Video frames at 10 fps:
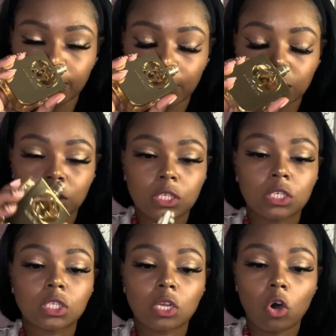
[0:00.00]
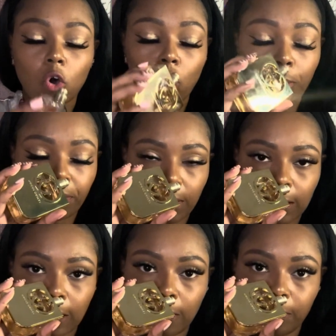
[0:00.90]
so
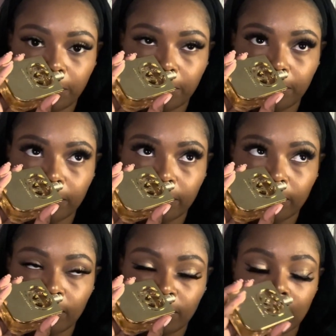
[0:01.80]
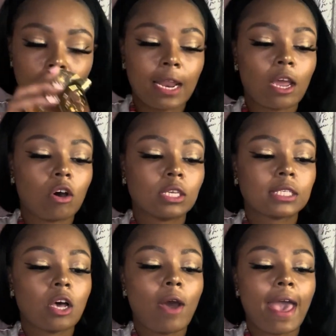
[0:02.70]
pretty. And I
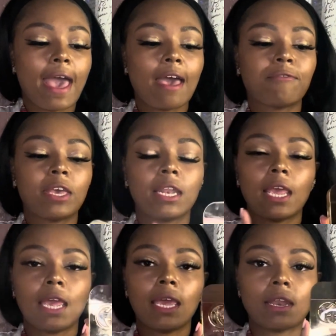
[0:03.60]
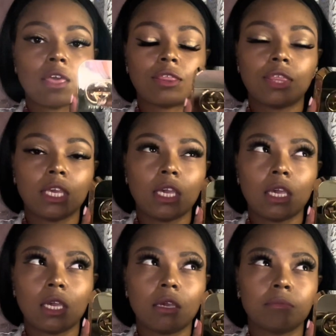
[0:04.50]
also have it in
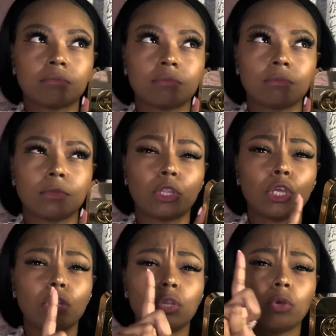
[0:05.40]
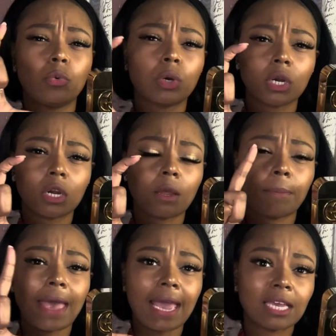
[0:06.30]
the newer
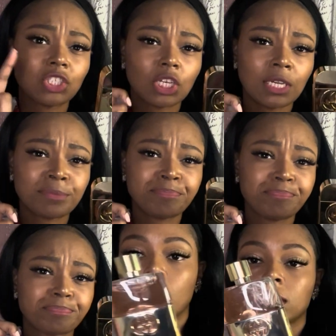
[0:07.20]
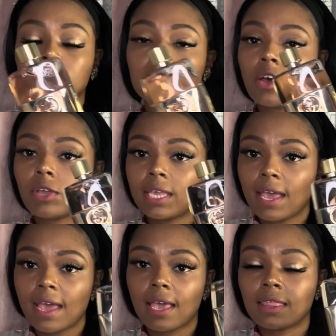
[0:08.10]
packaging. So
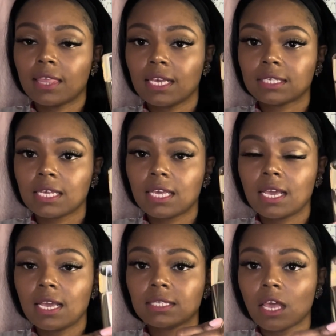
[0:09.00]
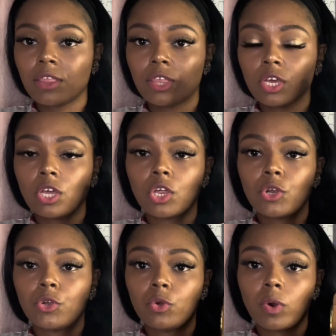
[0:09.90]
yeah, this is the
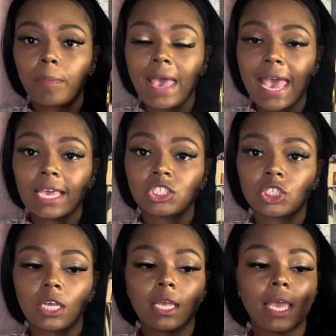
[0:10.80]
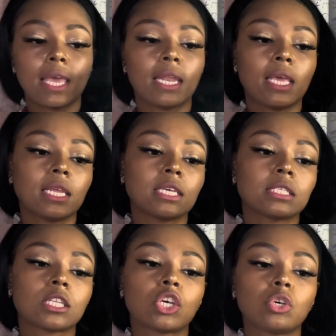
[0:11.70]
newer packaging, and it is
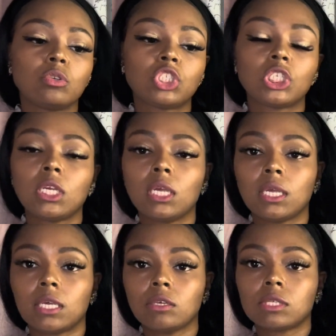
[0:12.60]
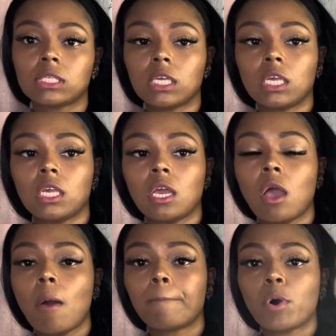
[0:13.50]
the Gucci Guilty
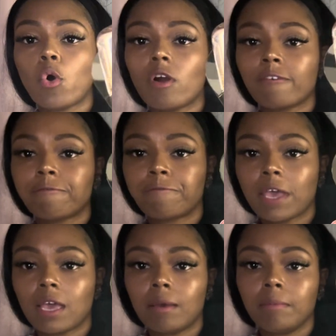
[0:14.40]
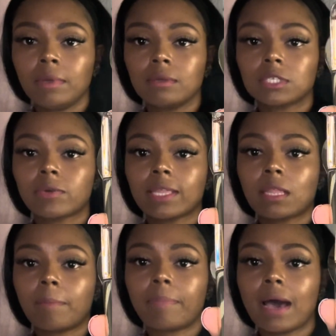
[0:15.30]
Perfume. So at
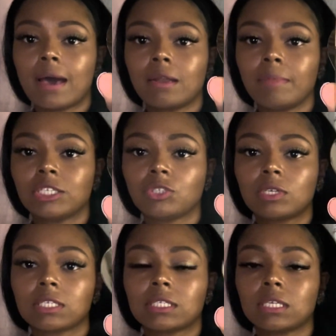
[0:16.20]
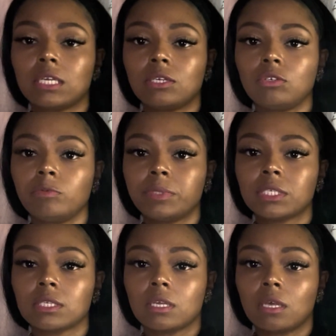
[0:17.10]
the bottom, as you can see,
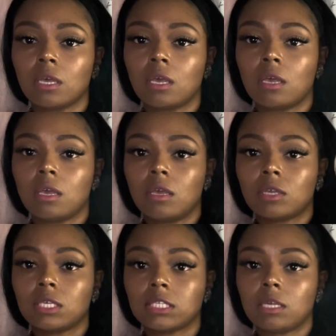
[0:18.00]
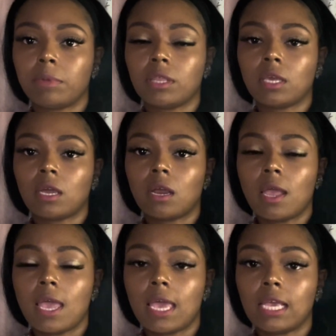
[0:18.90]
oops, you can see me there.
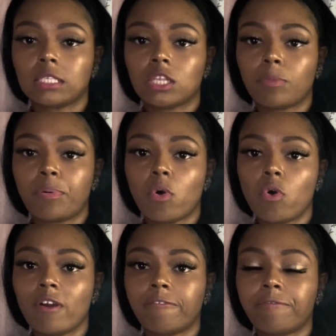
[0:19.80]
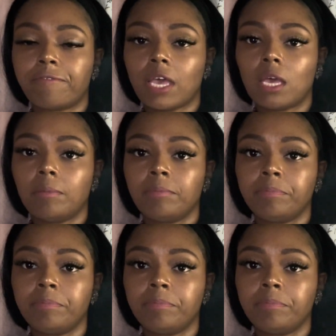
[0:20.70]
It's the Perfume.